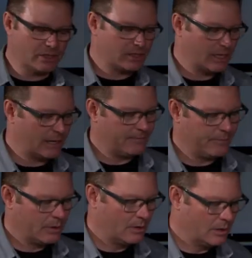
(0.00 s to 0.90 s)
a sin
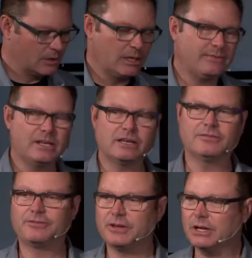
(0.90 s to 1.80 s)
living
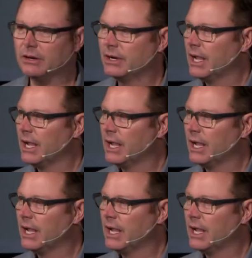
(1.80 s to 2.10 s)
in fear